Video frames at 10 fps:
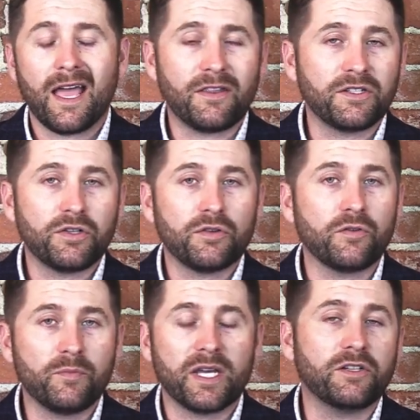and
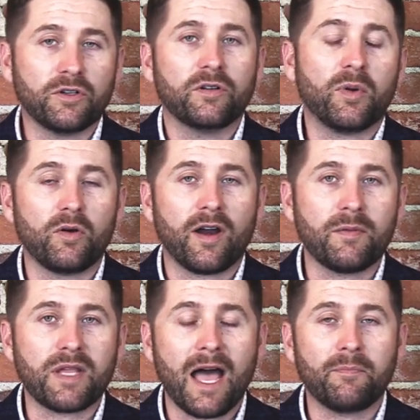two big drill
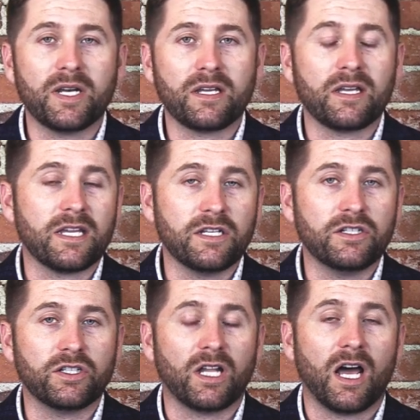programs happening
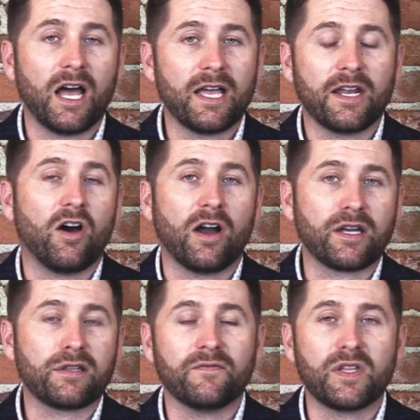in July and
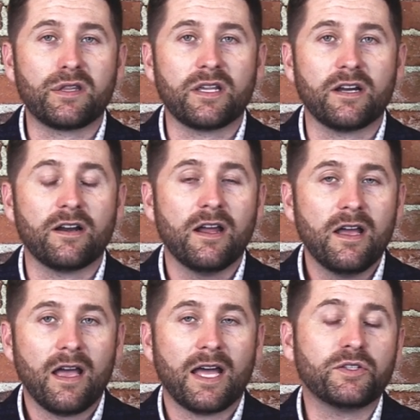August of this year
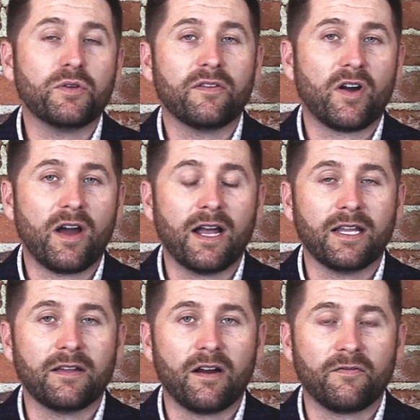at two of
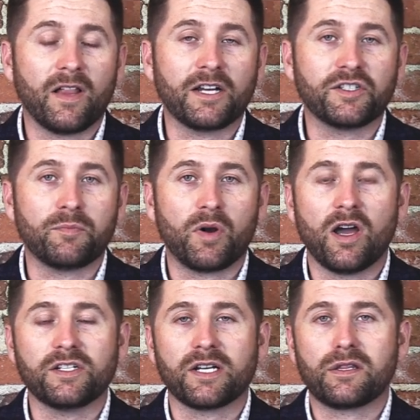our flagship
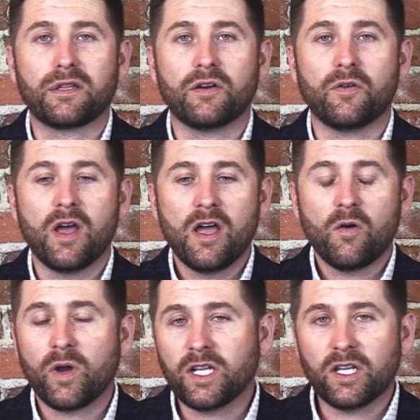projects. So
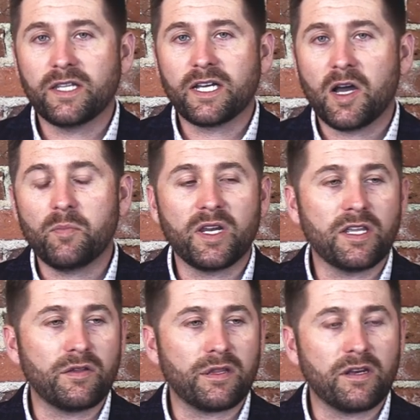when you look at the company,
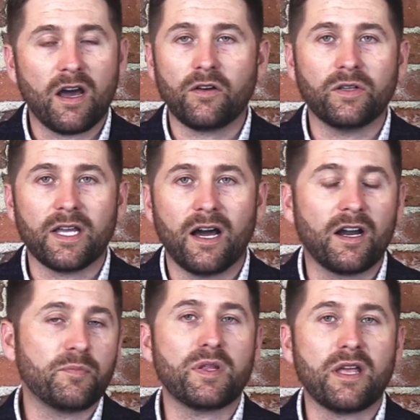you see not only
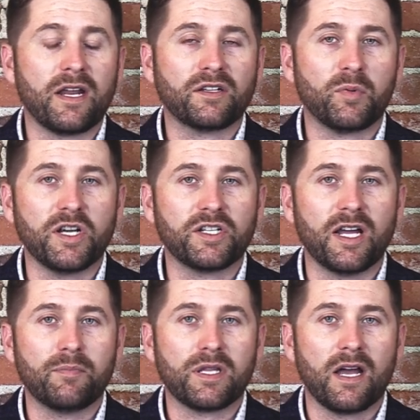100% exploration
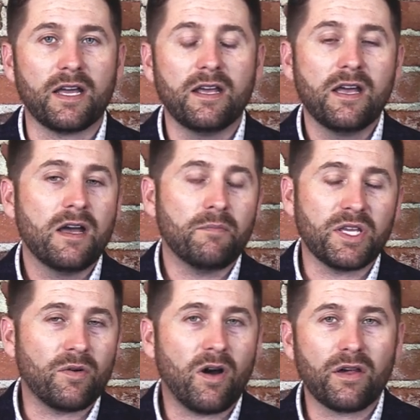upside,
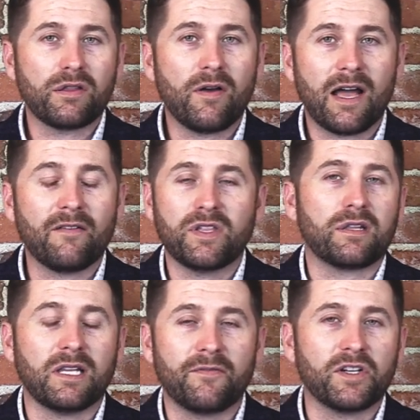but you also have
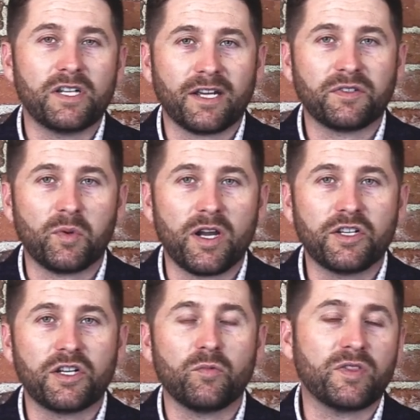this leveraged
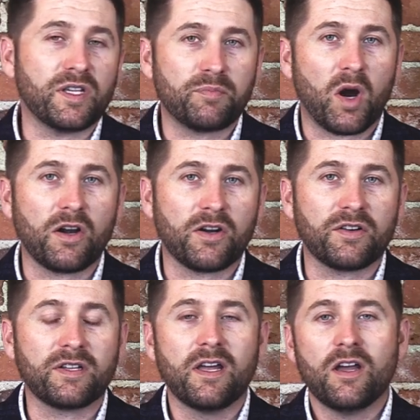exploration with these
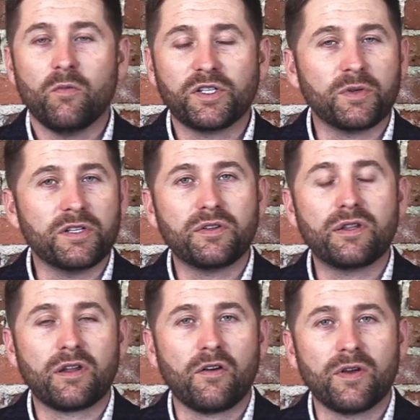partners, which
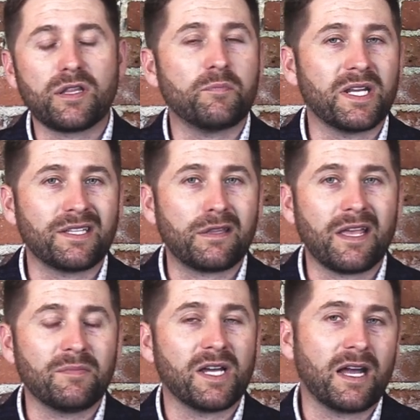reduces our risk, but at the
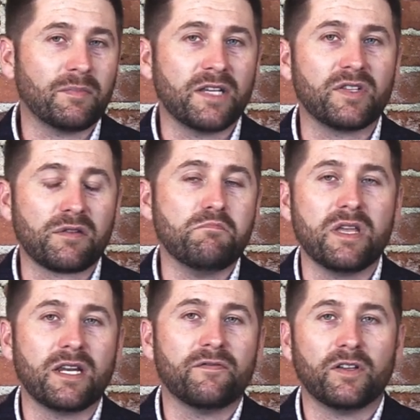same time leaves us
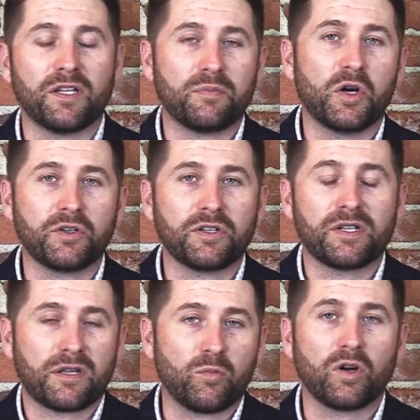meaningful exposure
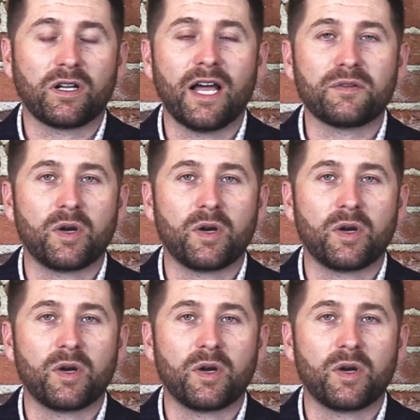to some world-class